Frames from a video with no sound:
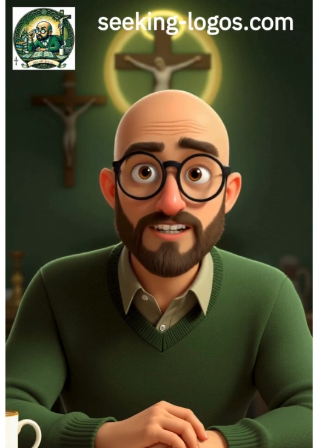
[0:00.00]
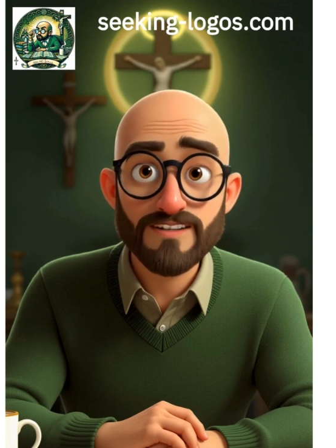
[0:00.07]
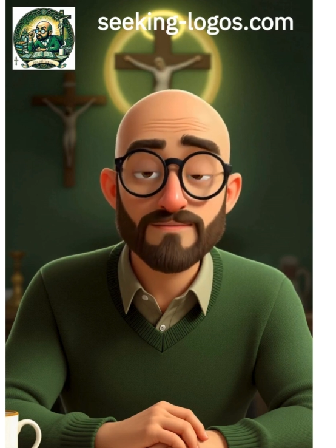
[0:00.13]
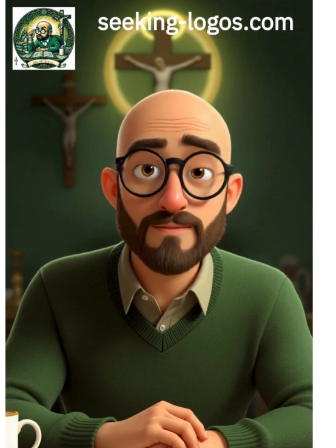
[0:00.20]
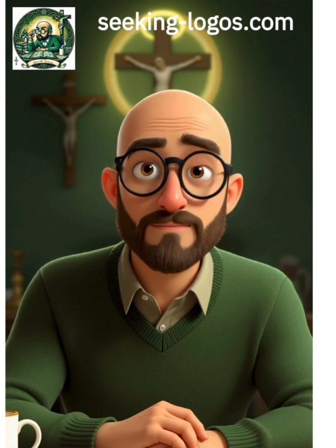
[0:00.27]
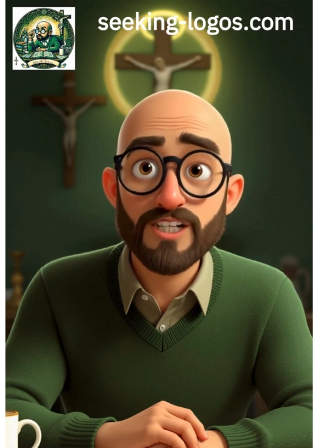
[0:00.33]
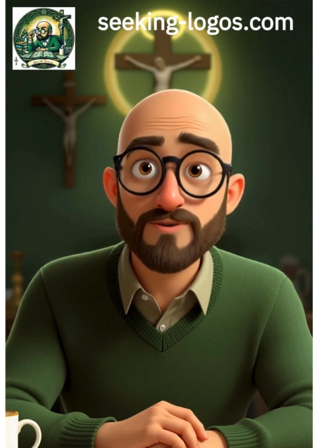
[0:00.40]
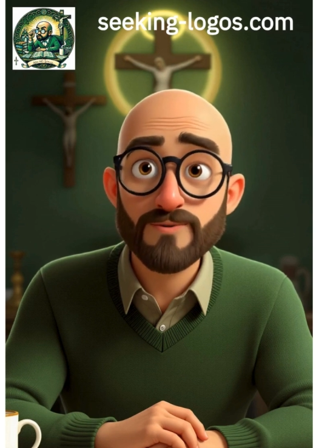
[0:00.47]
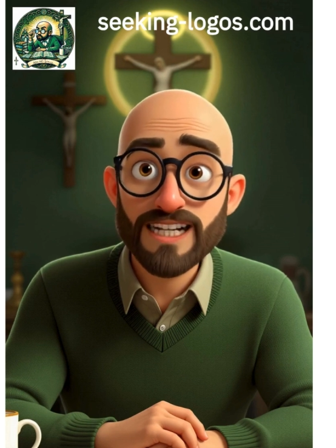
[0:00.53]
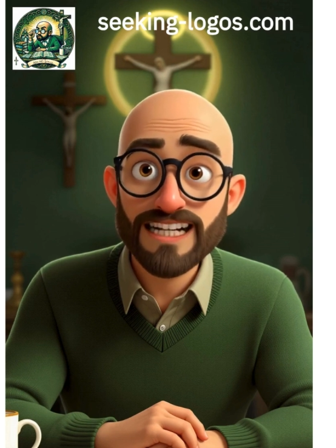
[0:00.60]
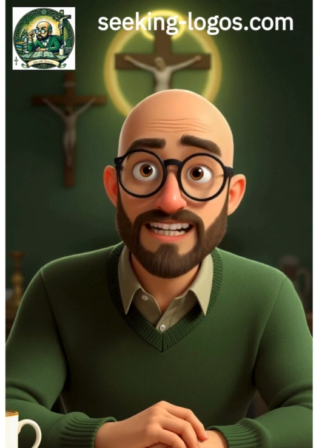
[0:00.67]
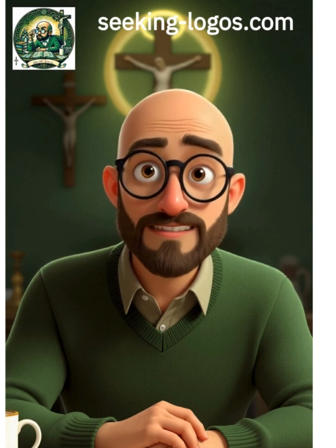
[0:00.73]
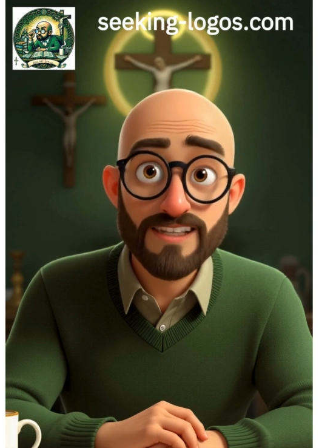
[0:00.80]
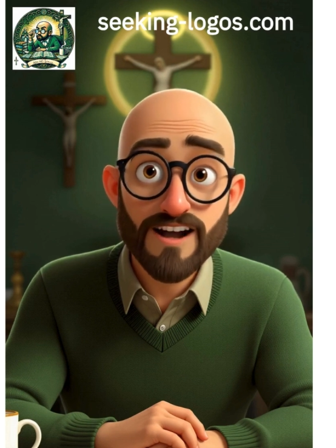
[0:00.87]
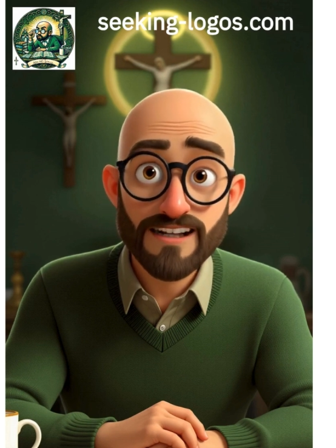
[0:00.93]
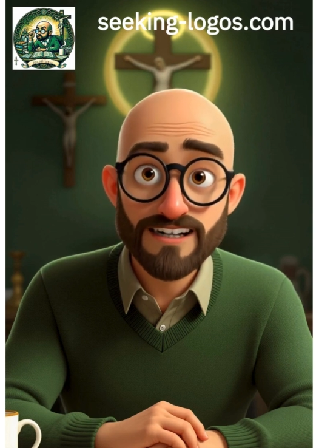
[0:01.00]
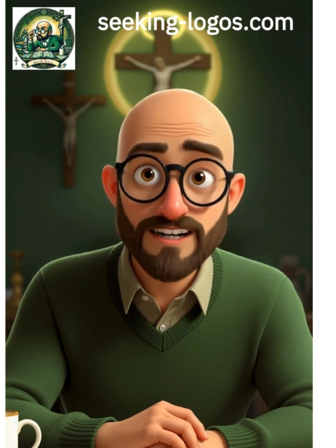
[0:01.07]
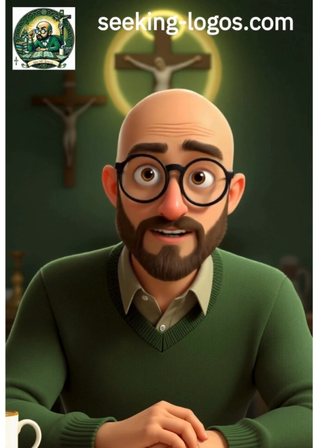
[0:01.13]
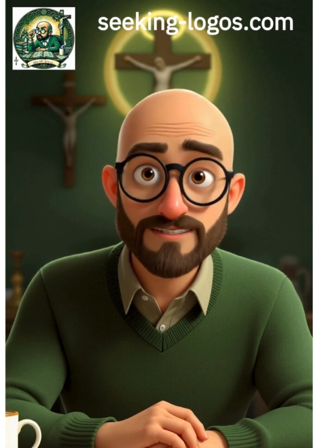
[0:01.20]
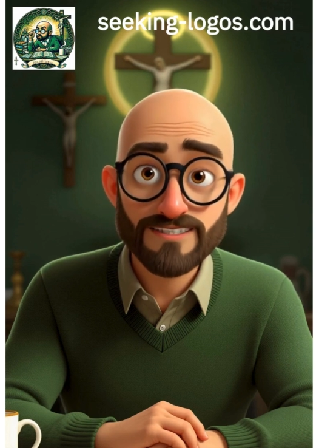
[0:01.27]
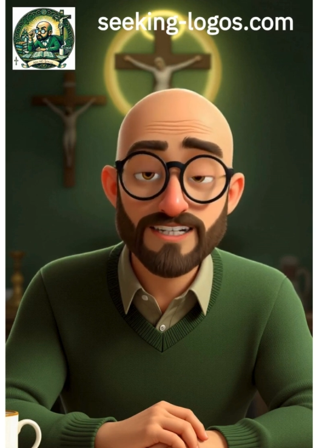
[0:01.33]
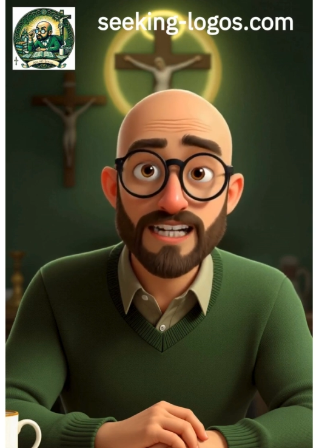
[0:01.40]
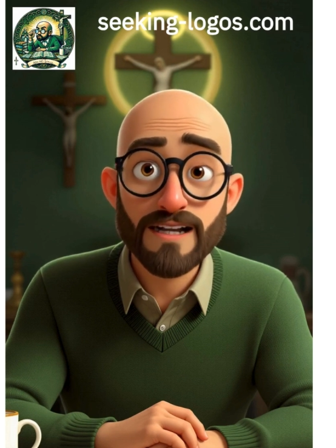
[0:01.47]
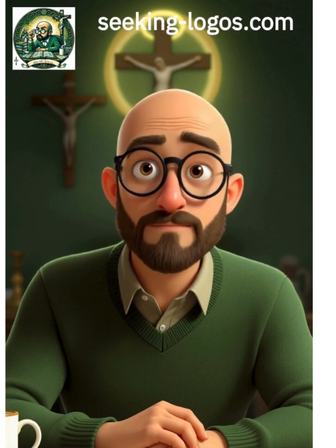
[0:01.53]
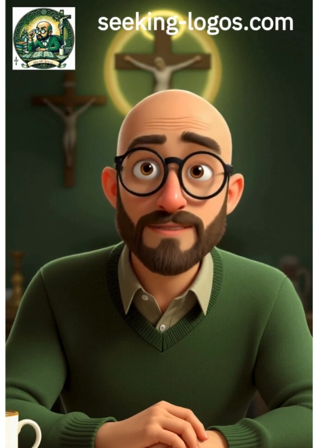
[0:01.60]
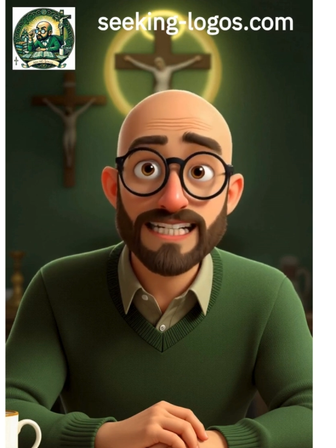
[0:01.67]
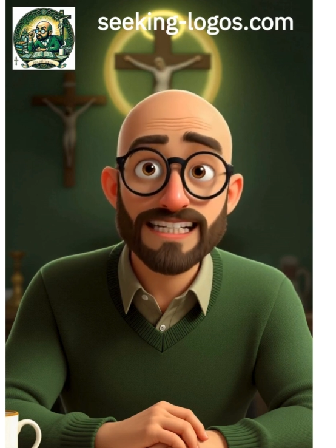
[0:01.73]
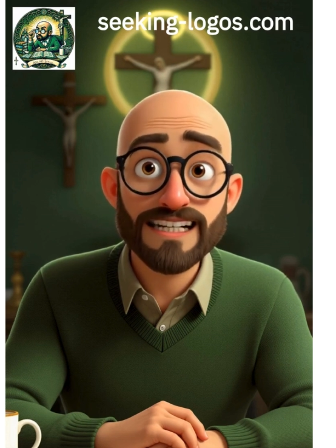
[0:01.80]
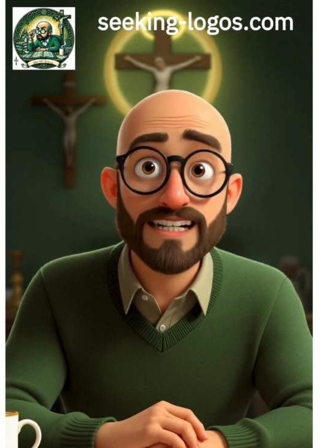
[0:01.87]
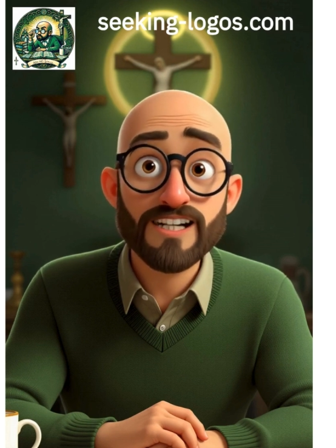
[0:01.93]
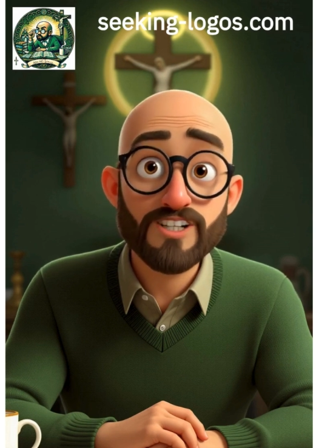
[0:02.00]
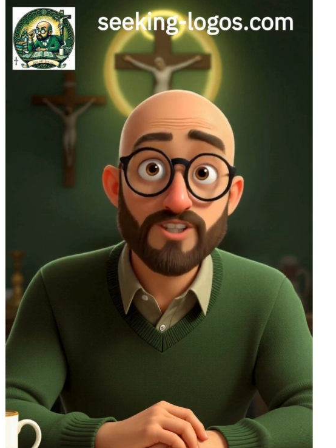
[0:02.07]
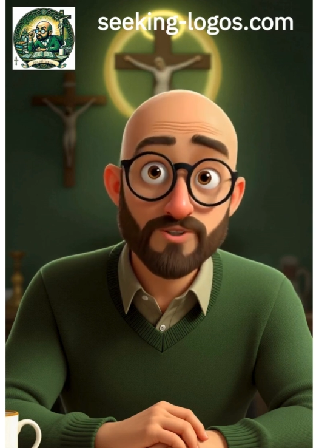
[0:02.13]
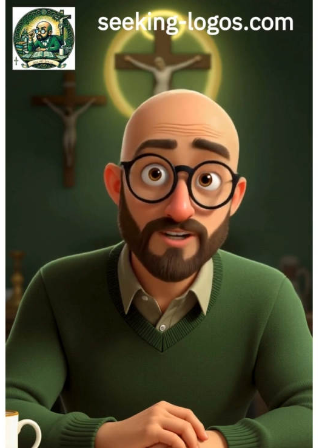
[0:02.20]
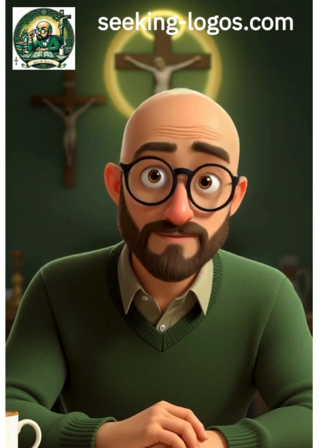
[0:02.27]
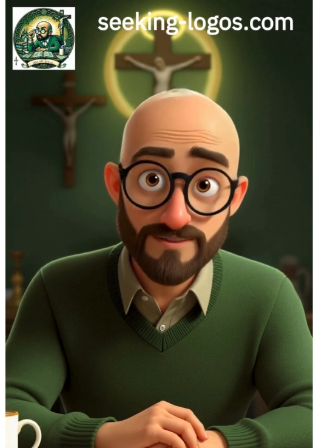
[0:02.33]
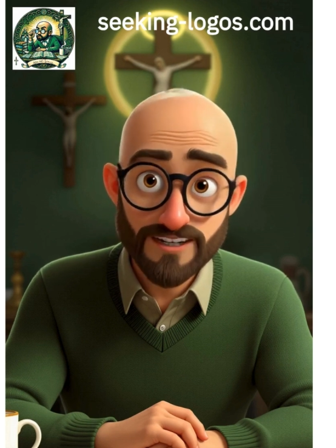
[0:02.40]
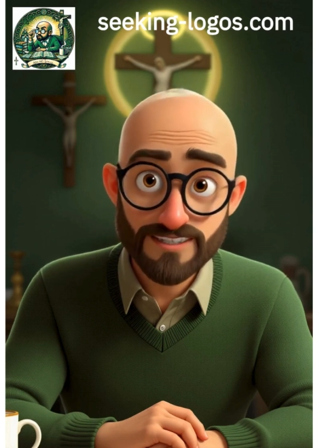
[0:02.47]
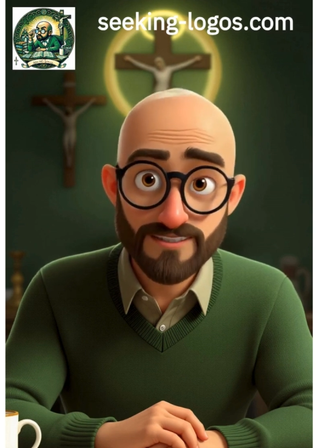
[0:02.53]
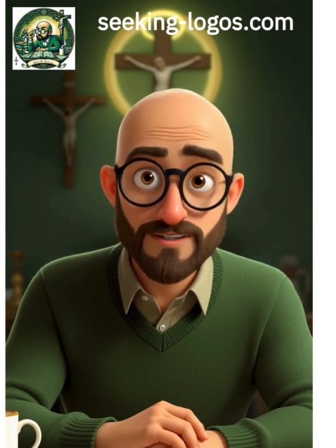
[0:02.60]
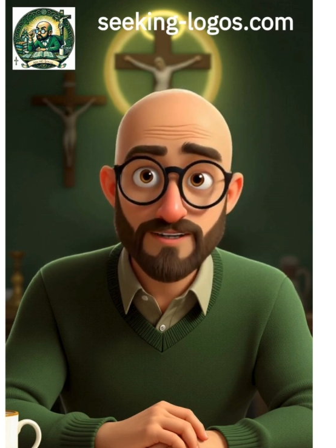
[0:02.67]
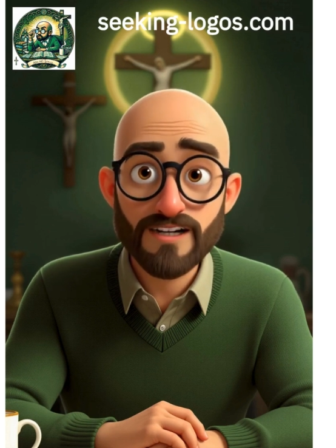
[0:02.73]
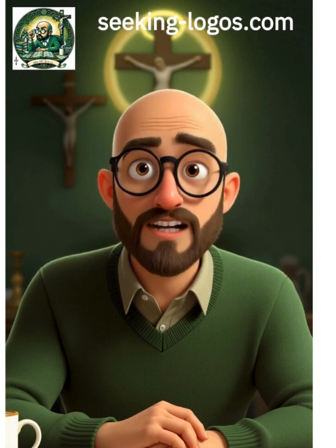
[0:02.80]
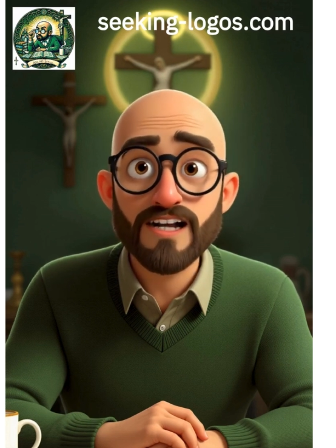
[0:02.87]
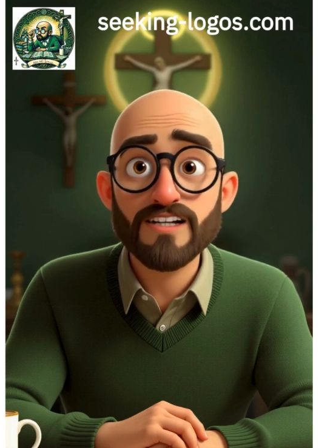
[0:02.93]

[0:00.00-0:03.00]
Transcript: from the Greek katholikos, meaning universal,